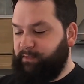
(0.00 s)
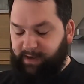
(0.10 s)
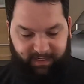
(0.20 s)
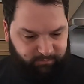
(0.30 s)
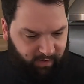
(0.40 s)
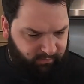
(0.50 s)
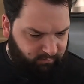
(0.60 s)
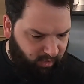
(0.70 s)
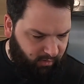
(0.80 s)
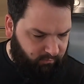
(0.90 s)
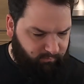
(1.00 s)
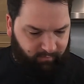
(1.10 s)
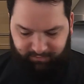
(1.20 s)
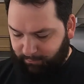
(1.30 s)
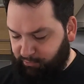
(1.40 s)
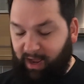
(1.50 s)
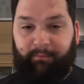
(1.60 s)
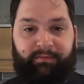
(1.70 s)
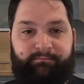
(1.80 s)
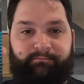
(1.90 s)
Next one. Oh, I've doubled
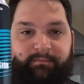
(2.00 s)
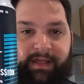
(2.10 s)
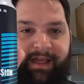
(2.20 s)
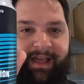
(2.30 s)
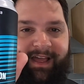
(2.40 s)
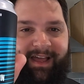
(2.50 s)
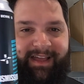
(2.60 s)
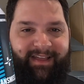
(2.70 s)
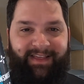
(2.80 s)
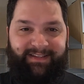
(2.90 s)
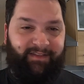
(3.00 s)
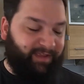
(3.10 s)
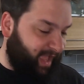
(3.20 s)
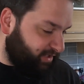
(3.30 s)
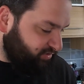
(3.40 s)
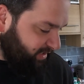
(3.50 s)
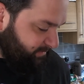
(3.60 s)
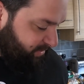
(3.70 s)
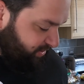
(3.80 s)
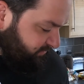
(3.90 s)
up. There's another can of
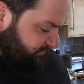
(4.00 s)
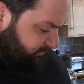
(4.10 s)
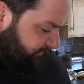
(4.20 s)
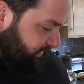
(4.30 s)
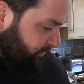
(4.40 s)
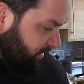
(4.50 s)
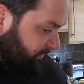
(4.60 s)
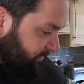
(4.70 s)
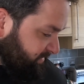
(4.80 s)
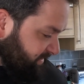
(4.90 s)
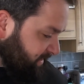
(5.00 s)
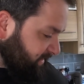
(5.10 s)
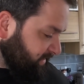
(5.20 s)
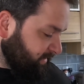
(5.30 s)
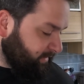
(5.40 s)
Transmission. I've doubled up by mistake.